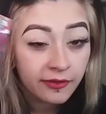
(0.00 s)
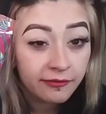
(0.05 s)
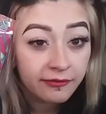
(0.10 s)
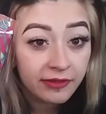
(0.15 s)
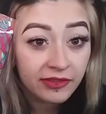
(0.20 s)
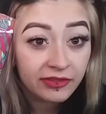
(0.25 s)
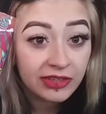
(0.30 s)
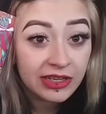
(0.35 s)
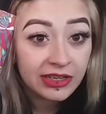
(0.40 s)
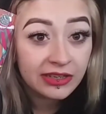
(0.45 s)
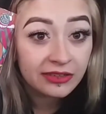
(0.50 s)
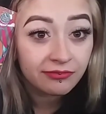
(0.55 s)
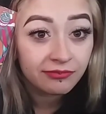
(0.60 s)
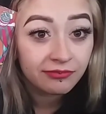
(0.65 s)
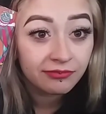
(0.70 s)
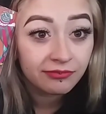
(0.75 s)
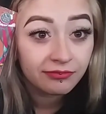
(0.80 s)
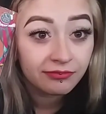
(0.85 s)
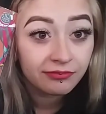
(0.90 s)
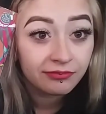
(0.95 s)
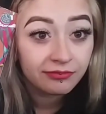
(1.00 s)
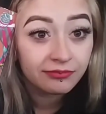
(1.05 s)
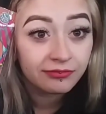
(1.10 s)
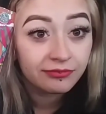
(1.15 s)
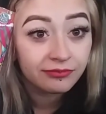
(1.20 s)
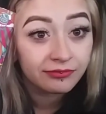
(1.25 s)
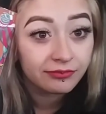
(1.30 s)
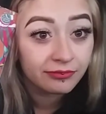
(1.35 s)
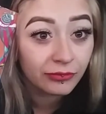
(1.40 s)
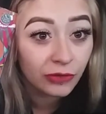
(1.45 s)
15,
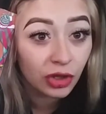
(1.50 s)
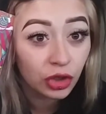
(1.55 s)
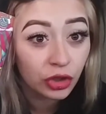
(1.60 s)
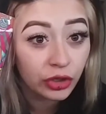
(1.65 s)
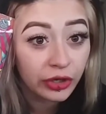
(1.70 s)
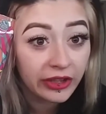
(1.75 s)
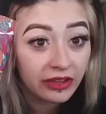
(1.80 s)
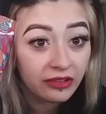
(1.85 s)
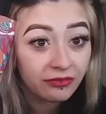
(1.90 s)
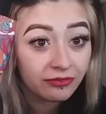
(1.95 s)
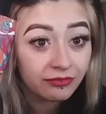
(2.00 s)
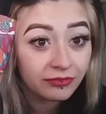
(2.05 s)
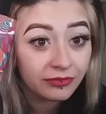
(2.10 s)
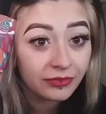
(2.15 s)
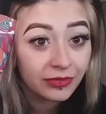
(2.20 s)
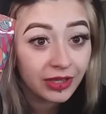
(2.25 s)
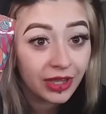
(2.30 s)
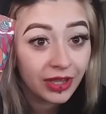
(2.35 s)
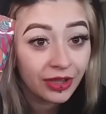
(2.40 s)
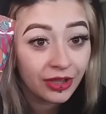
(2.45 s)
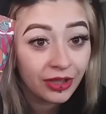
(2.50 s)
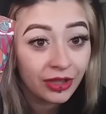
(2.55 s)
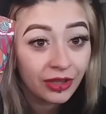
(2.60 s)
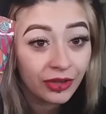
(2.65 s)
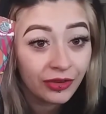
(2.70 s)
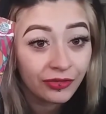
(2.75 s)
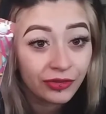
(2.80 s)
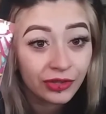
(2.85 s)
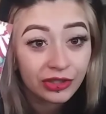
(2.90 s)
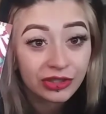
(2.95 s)
30
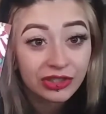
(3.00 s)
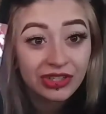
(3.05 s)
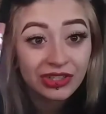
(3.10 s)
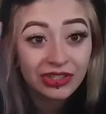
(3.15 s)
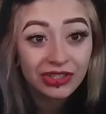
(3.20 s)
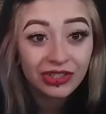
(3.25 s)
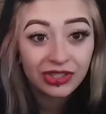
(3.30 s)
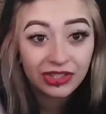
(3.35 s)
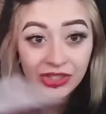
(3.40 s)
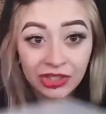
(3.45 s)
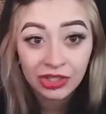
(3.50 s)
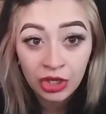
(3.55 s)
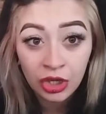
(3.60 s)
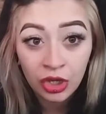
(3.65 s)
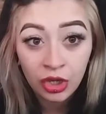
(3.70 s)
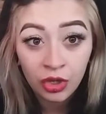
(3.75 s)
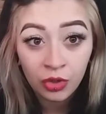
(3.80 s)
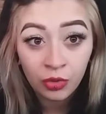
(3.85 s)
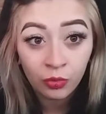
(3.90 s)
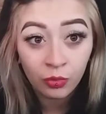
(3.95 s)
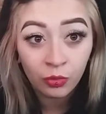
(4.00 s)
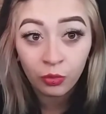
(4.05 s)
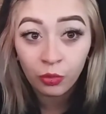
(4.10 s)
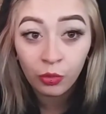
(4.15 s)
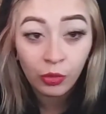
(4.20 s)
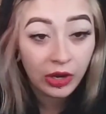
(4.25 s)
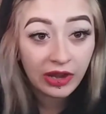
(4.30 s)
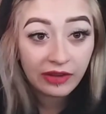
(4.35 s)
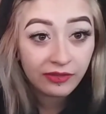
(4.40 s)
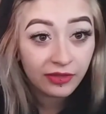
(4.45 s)
versus
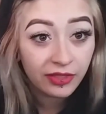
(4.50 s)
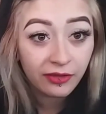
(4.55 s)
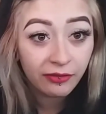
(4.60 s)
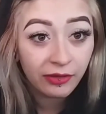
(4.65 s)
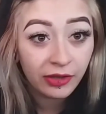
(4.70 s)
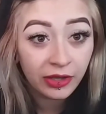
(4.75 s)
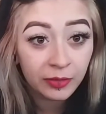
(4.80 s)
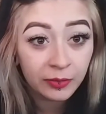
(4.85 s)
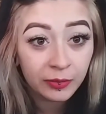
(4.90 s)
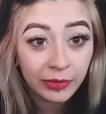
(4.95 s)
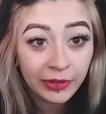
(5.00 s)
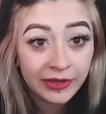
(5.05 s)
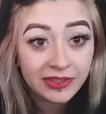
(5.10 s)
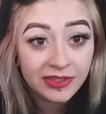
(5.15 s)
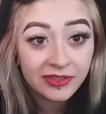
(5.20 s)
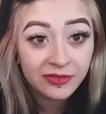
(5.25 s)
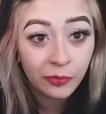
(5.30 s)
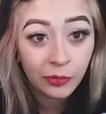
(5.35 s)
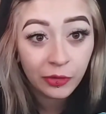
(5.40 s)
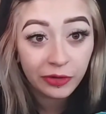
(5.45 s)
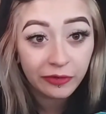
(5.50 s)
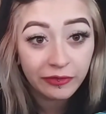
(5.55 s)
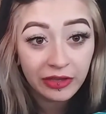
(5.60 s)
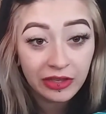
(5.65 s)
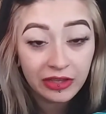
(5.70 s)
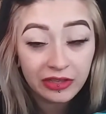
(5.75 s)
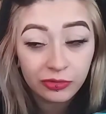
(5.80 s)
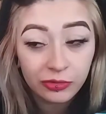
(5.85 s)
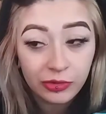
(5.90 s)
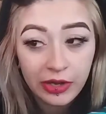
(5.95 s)
whatever the fucking price of
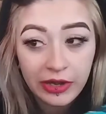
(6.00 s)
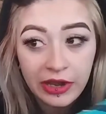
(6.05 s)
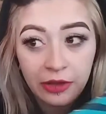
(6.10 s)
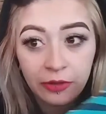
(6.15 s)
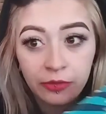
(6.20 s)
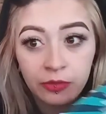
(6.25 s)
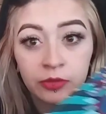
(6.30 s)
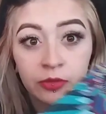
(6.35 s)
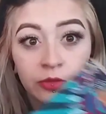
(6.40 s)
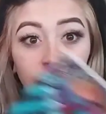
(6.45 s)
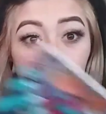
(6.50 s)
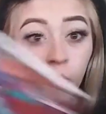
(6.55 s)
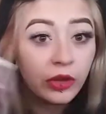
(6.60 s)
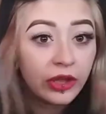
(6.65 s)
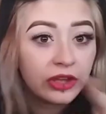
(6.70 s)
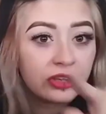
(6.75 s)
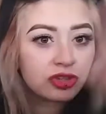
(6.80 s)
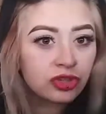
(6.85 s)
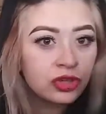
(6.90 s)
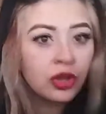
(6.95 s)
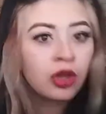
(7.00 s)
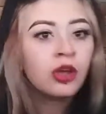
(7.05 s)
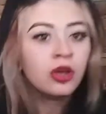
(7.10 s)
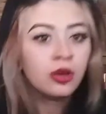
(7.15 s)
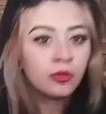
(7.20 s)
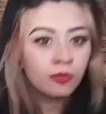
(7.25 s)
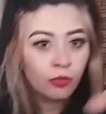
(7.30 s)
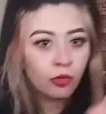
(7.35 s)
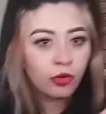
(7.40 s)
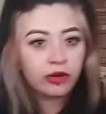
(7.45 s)
Morphe is right now, which
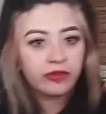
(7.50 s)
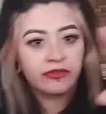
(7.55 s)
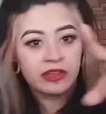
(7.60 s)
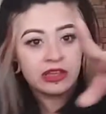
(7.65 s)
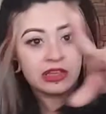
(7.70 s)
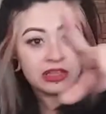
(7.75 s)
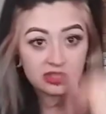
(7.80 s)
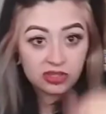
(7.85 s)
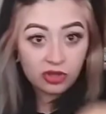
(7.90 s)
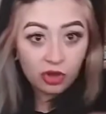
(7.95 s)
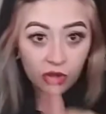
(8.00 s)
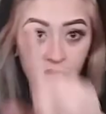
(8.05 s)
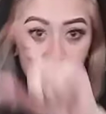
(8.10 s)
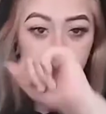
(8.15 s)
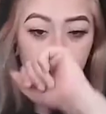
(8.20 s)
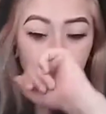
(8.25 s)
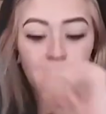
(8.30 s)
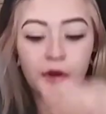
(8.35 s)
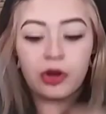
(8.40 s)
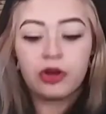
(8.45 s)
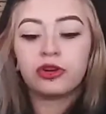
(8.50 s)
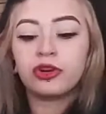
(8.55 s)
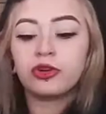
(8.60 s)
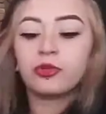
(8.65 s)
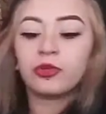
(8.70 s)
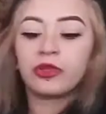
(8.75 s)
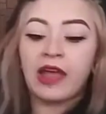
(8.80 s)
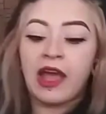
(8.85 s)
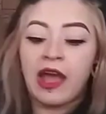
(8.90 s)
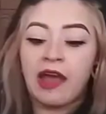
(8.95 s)
Morphe is also partnered
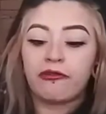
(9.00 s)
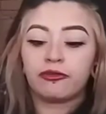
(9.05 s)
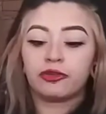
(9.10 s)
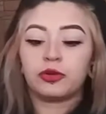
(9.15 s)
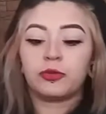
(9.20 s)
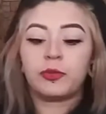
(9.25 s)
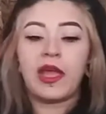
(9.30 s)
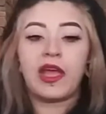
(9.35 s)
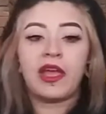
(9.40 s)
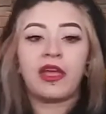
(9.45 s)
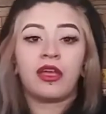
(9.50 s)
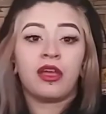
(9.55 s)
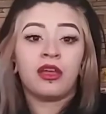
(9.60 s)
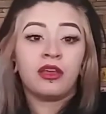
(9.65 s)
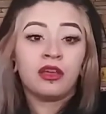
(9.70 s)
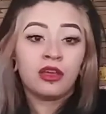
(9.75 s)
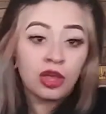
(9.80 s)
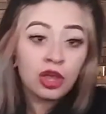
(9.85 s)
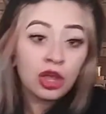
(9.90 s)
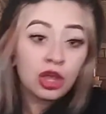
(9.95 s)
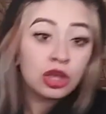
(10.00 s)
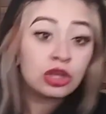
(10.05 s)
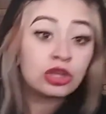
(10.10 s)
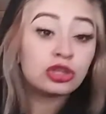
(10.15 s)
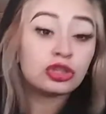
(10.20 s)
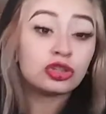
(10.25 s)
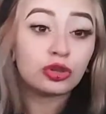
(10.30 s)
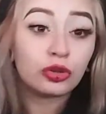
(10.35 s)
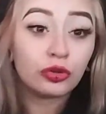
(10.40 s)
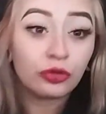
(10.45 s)
with Afterpay.
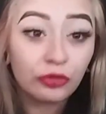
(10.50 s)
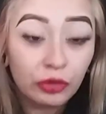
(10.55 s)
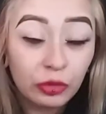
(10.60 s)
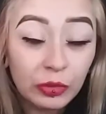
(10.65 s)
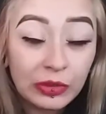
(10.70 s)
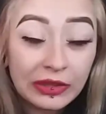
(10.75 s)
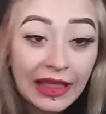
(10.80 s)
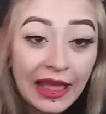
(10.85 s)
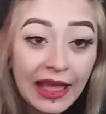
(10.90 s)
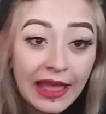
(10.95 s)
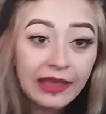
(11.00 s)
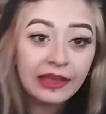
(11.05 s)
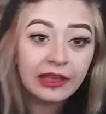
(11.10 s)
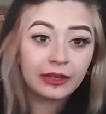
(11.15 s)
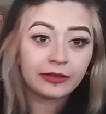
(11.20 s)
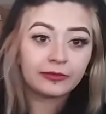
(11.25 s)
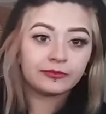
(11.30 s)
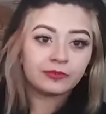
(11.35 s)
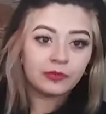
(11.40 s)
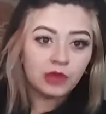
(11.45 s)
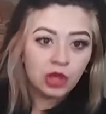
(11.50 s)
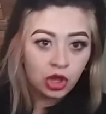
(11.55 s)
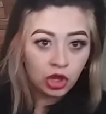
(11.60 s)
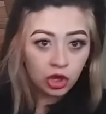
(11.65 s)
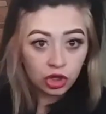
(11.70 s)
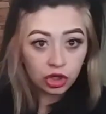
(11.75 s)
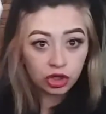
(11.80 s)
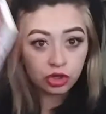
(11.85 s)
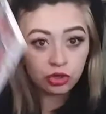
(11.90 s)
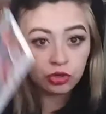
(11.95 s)
So if you would like,
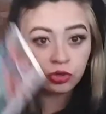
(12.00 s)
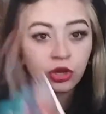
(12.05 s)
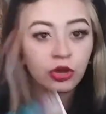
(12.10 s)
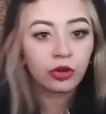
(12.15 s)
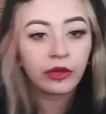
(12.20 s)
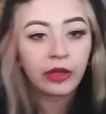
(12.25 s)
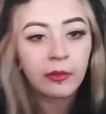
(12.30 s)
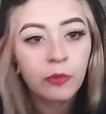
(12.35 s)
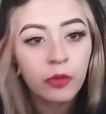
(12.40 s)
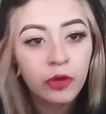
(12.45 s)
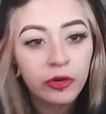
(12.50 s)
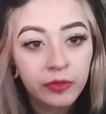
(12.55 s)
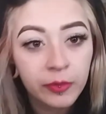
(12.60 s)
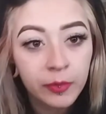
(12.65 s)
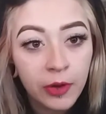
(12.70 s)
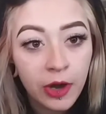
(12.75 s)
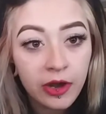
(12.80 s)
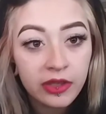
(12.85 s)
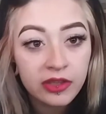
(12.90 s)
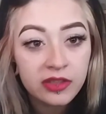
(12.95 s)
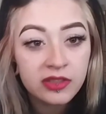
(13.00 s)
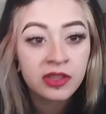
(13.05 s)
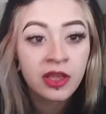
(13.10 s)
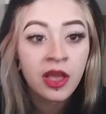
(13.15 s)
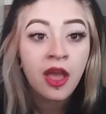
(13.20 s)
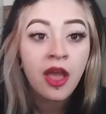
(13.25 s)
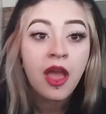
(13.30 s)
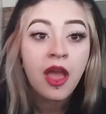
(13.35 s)
you can go get Morphe products